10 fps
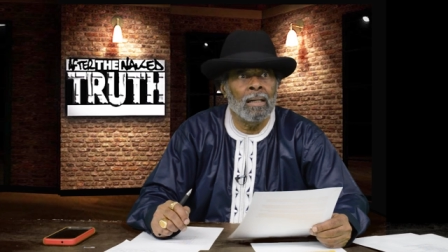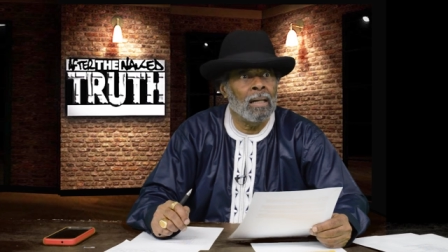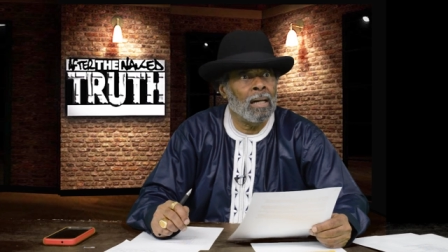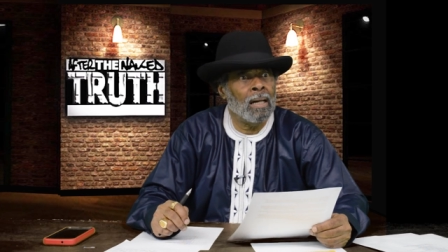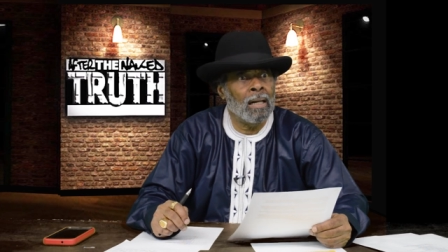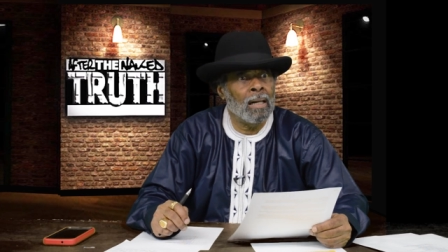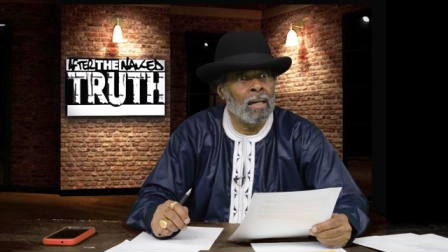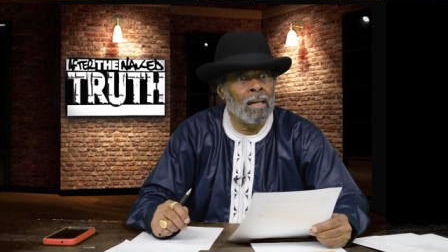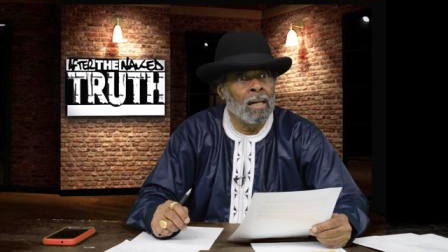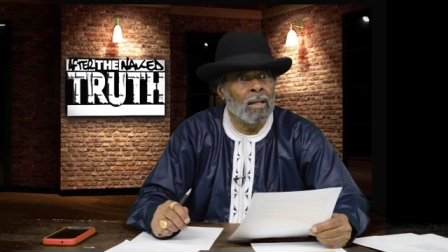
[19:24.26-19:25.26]

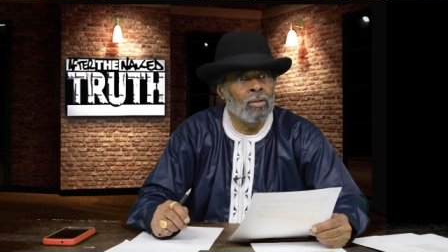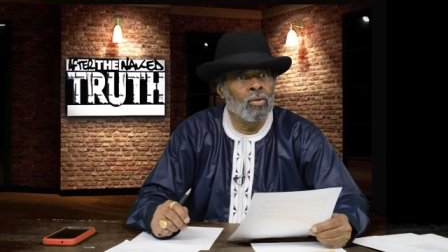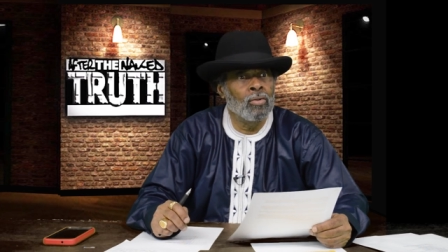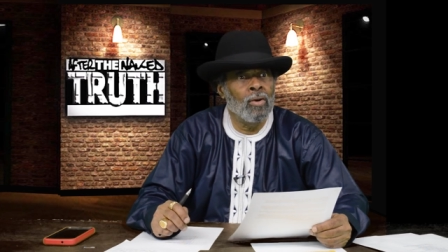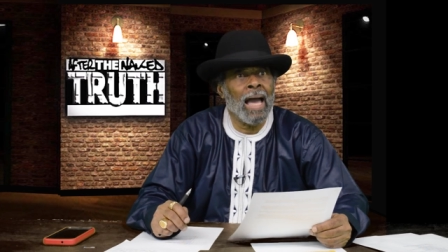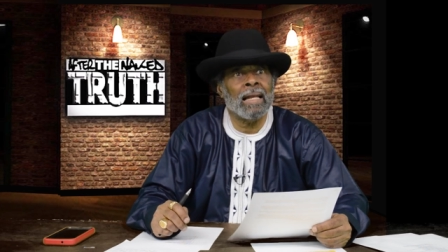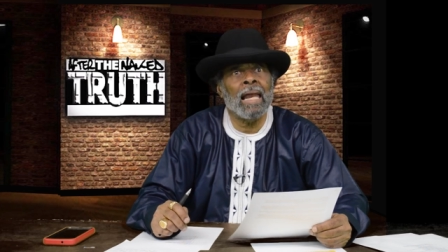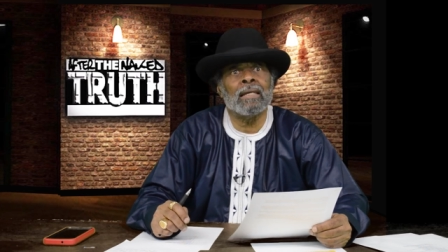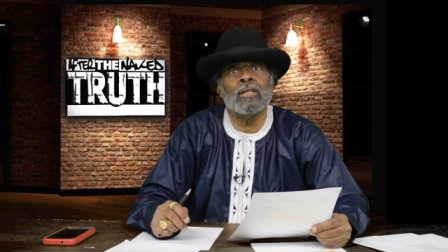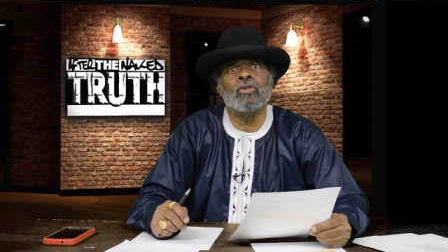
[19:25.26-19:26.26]
uh, you you act
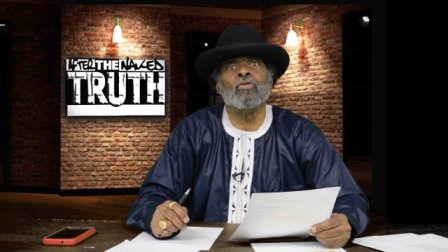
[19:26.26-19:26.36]
like that